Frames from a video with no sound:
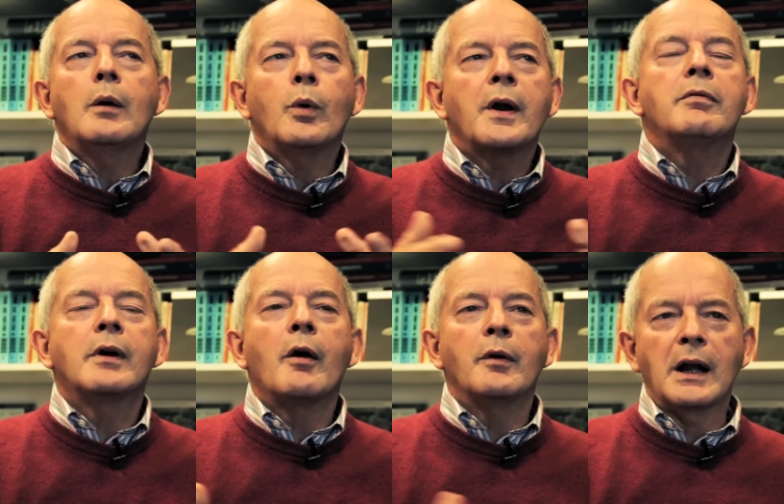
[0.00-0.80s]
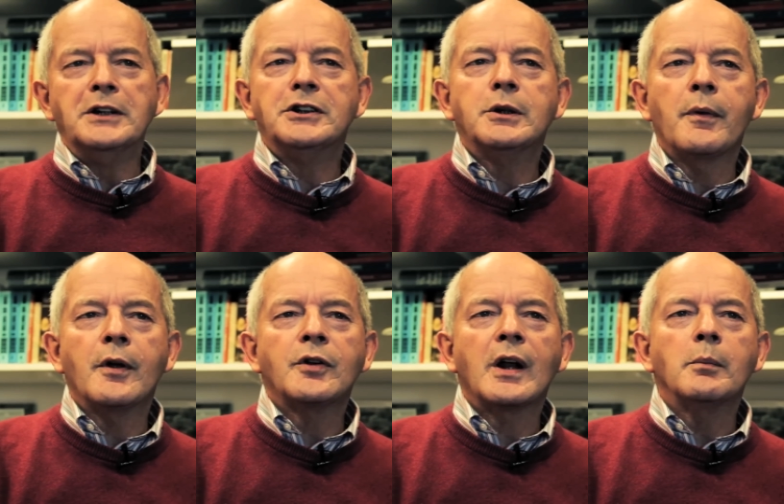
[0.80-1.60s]
whatever our relationship with
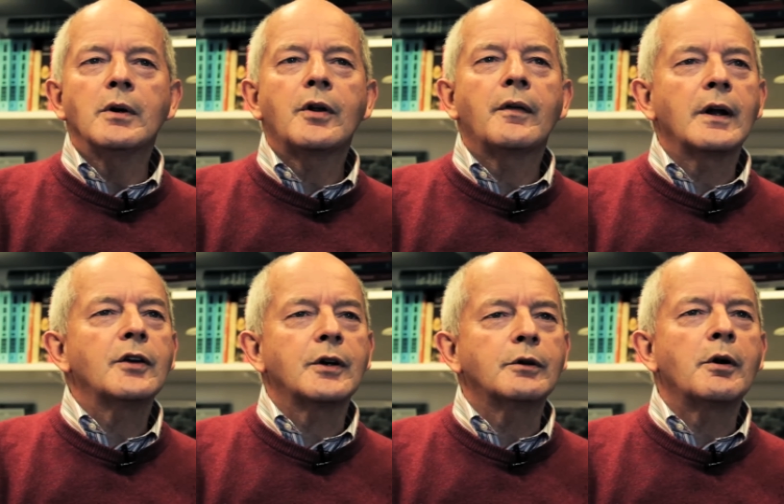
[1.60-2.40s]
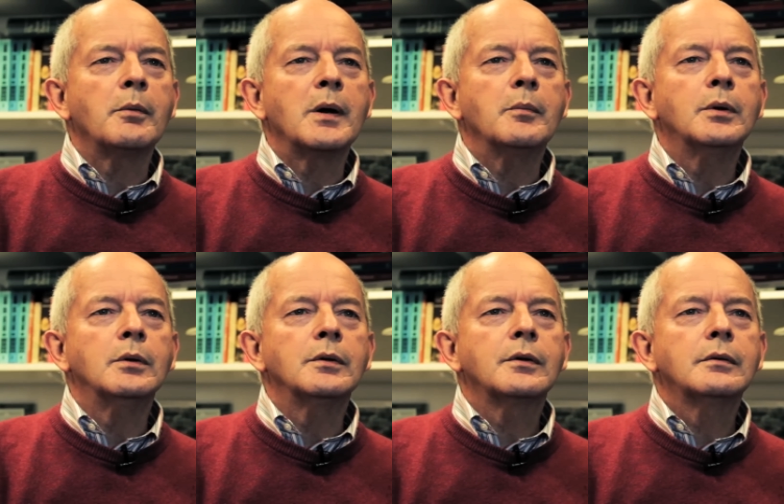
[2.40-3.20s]
those animals, I think that's incredibly
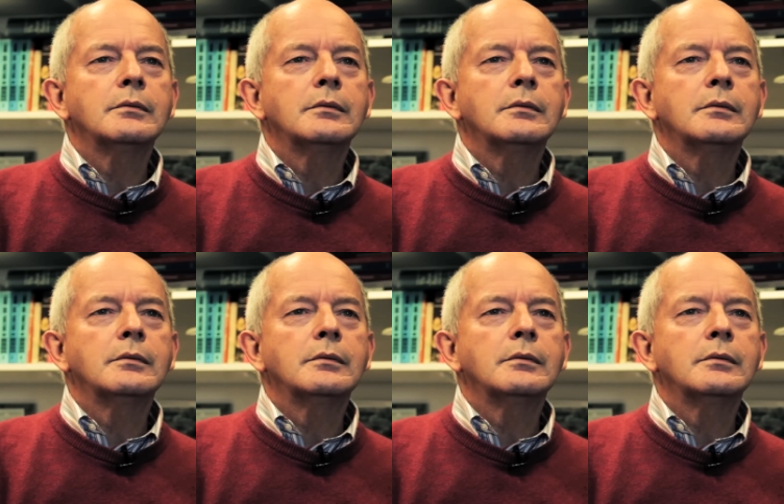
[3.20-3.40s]
important.